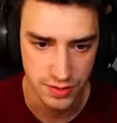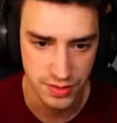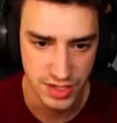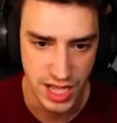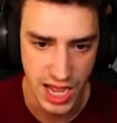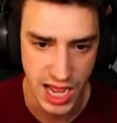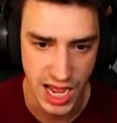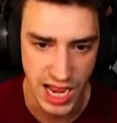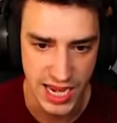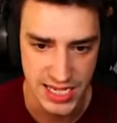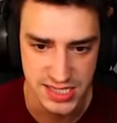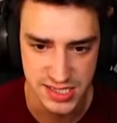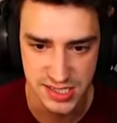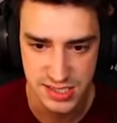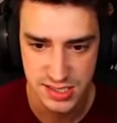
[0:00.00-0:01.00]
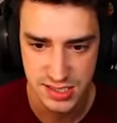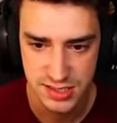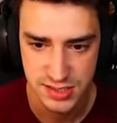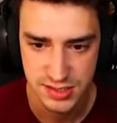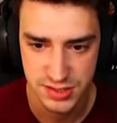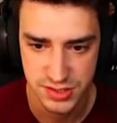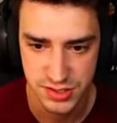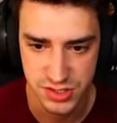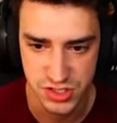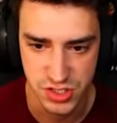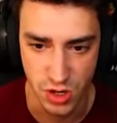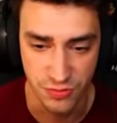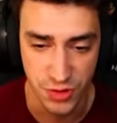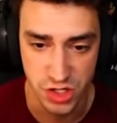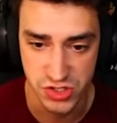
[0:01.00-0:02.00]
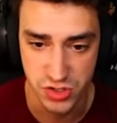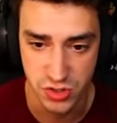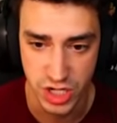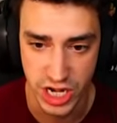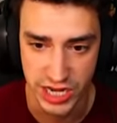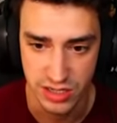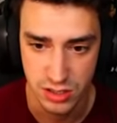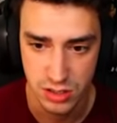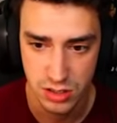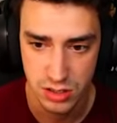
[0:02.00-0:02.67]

Nice. So far, so good.